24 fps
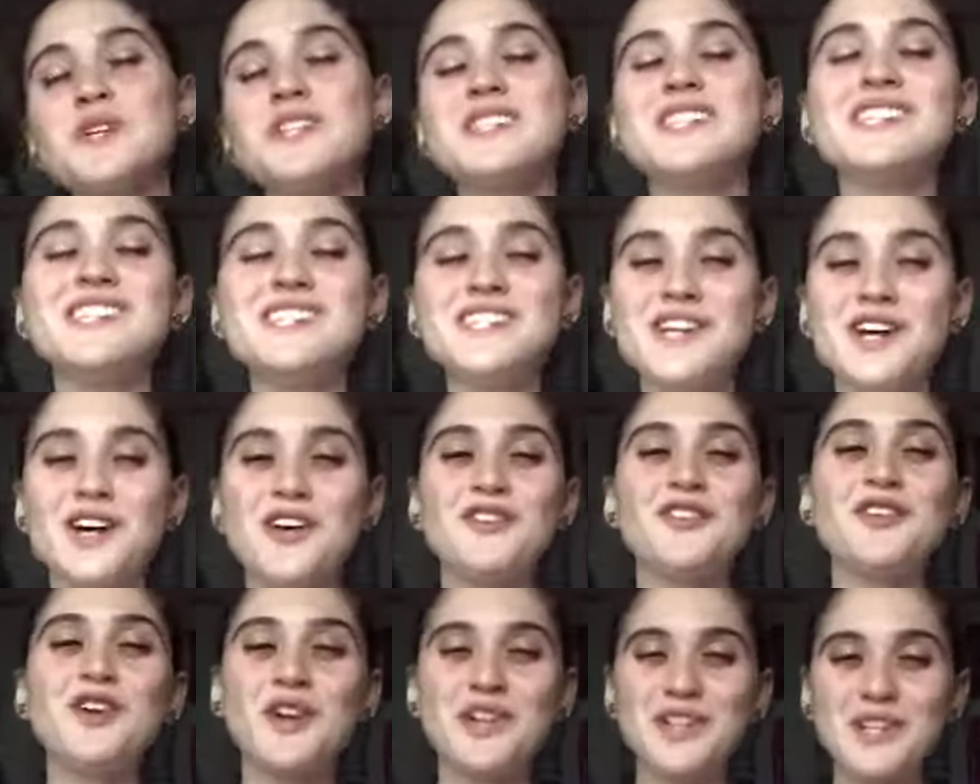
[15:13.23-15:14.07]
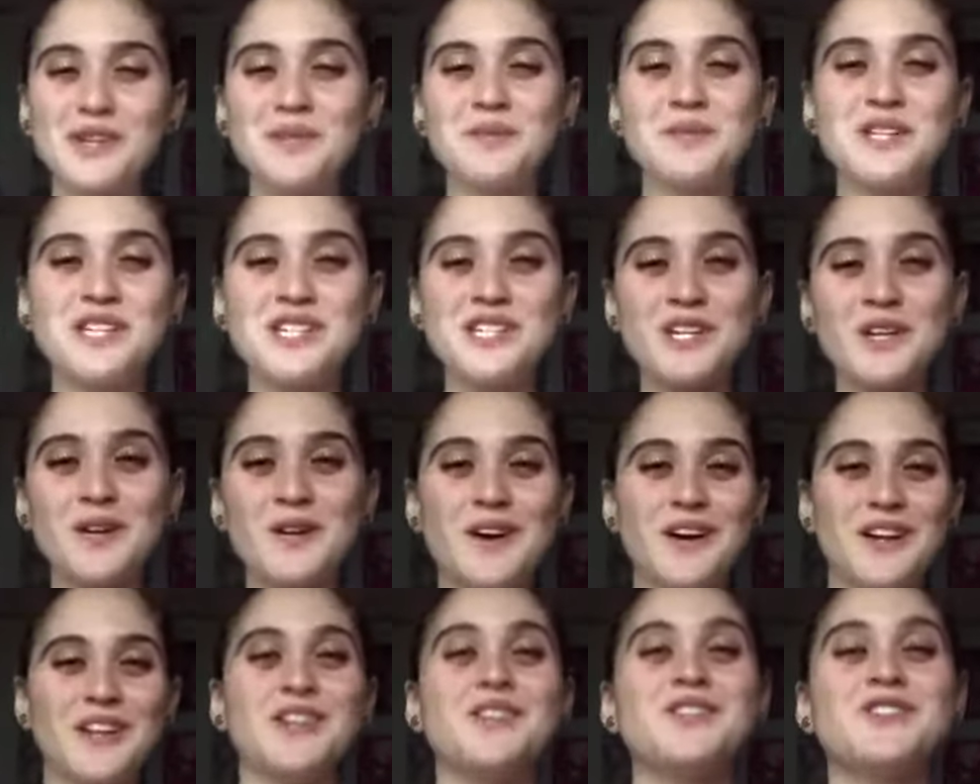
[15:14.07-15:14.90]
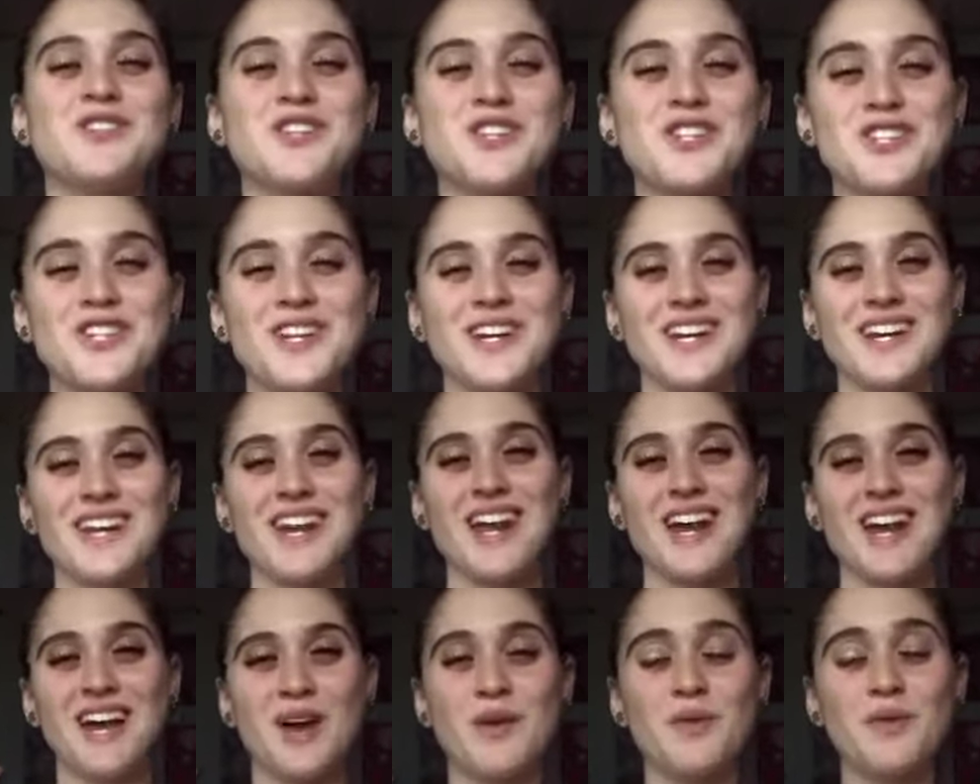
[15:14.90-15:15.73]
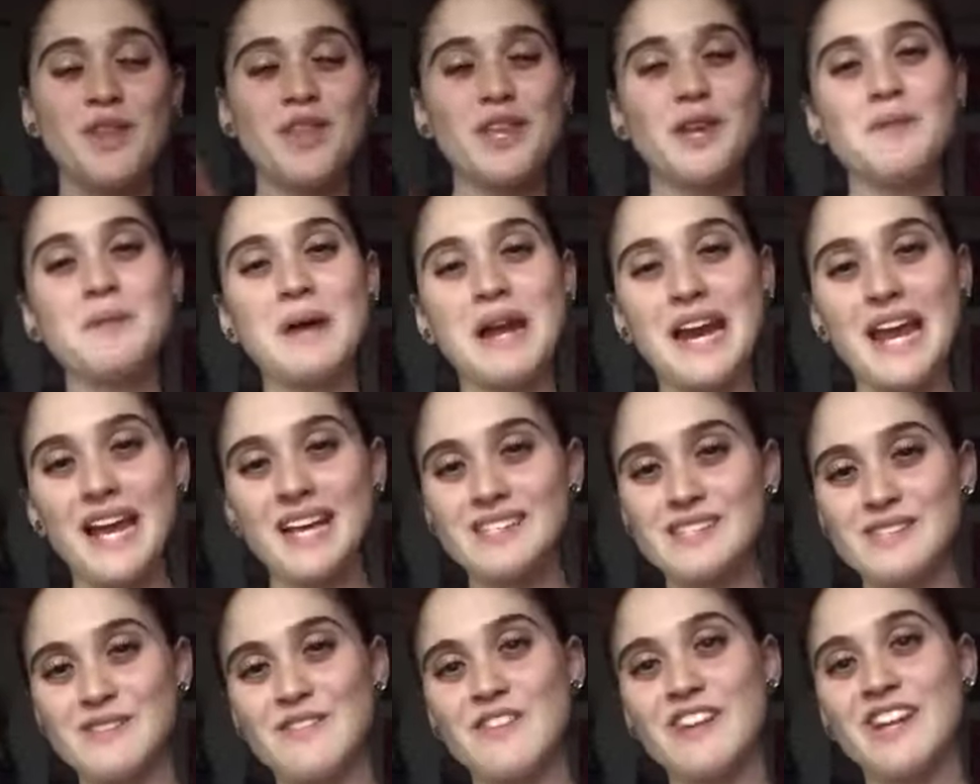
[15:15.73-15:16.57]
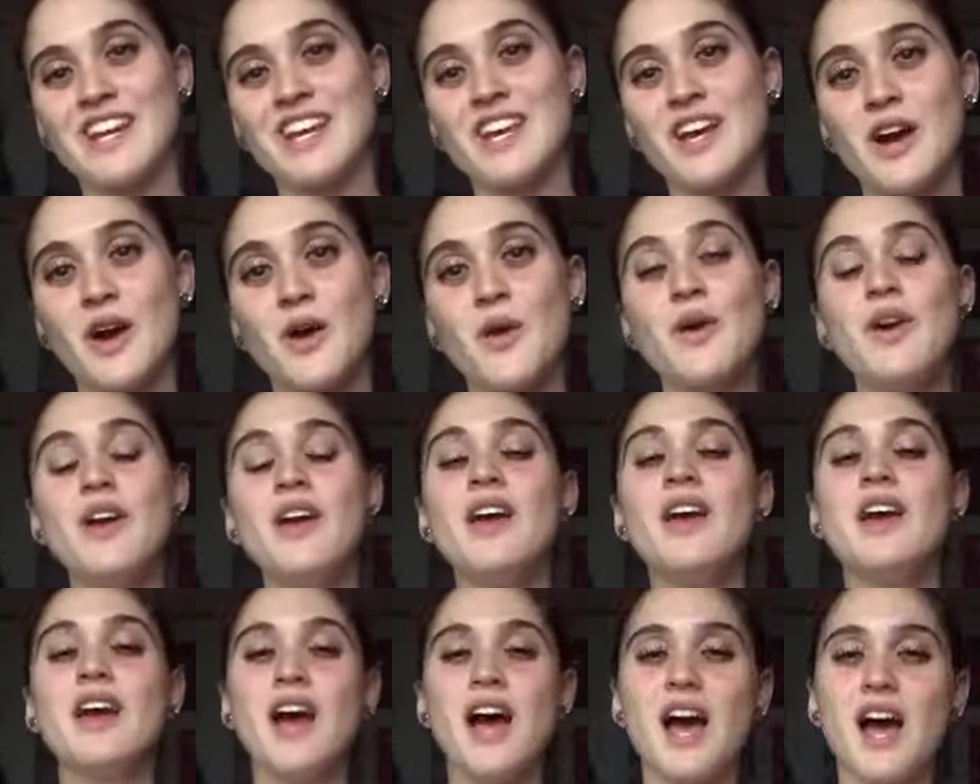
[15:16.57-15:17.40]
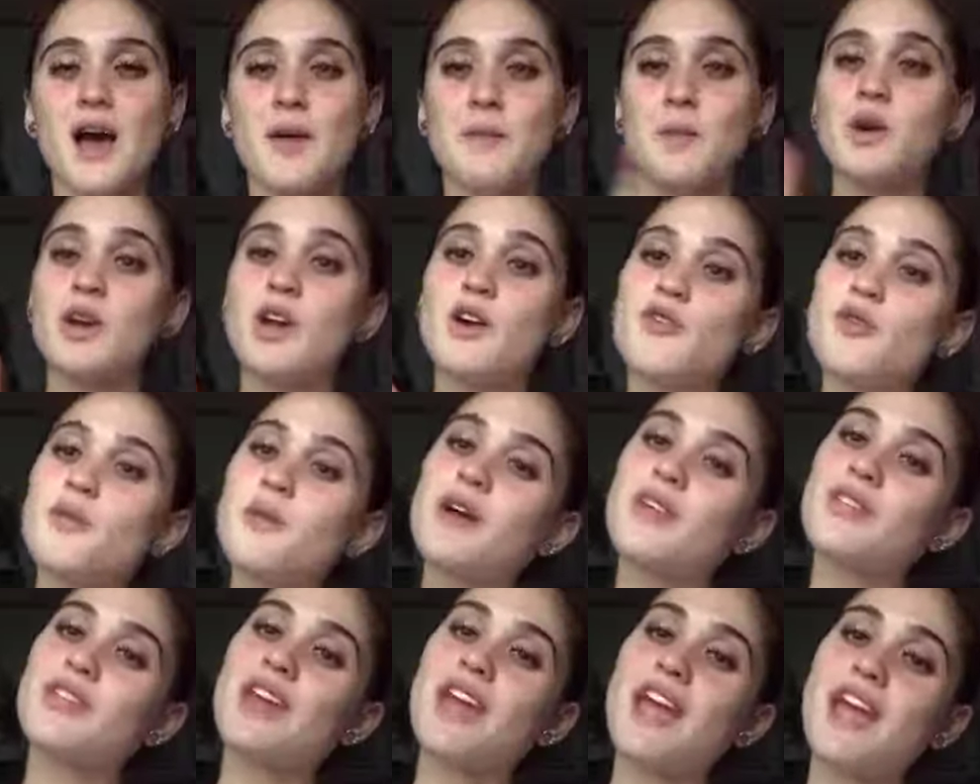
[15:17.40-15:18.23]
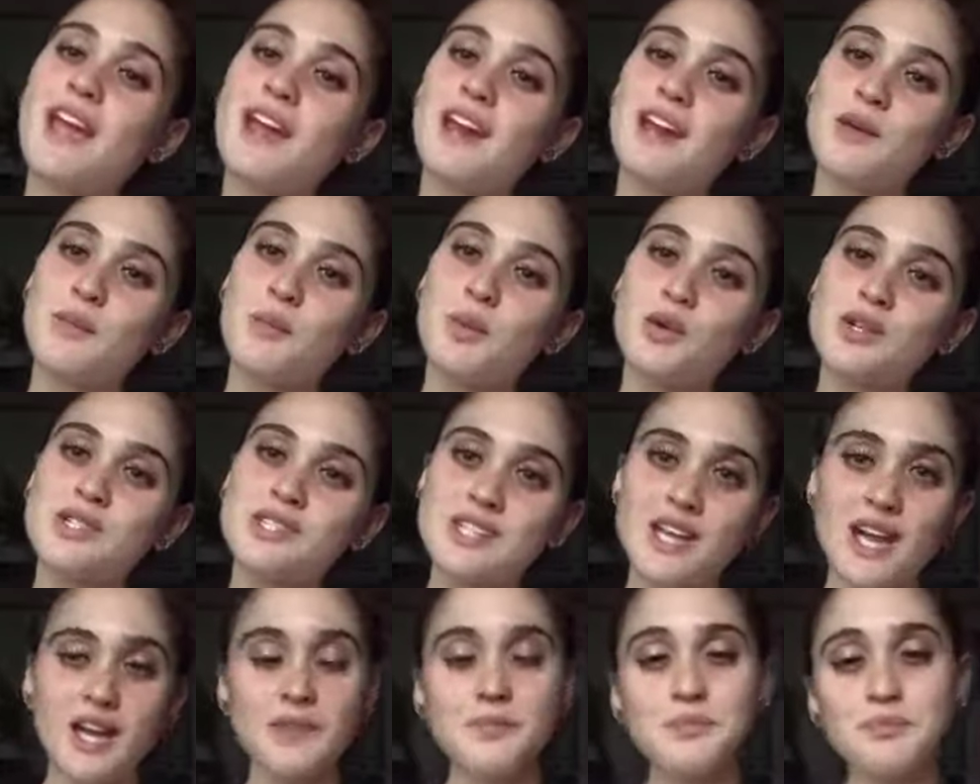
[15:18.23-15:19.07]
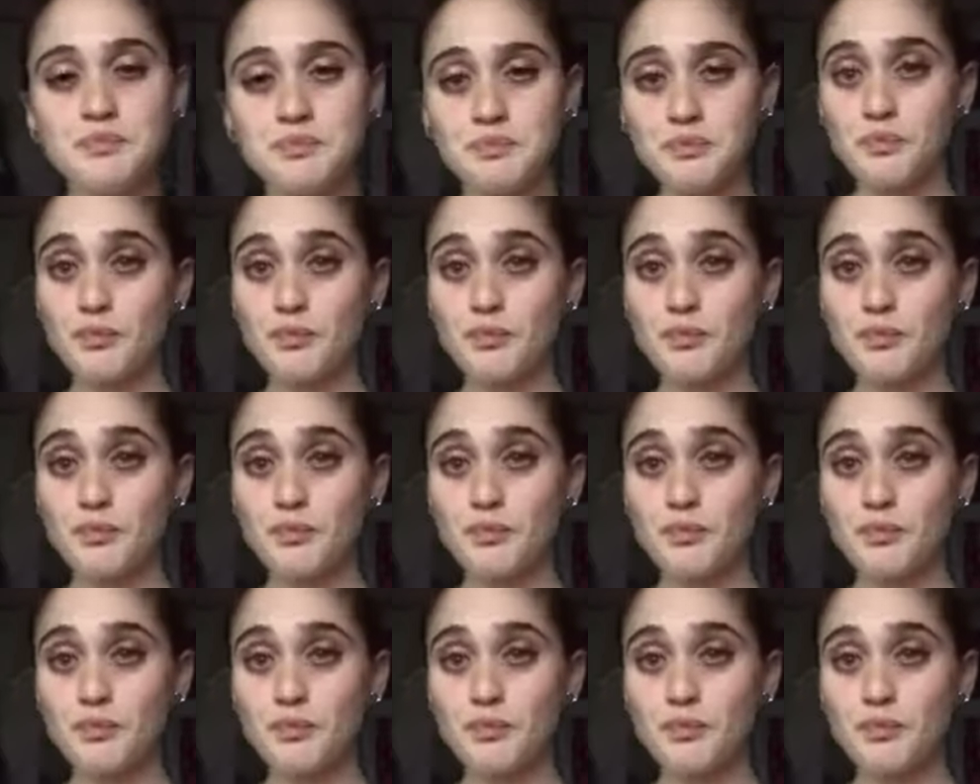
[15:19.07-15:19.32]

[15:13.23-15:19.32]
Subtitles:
more detail if y'all need me to on nutrition within my next video. Enough about the 80%.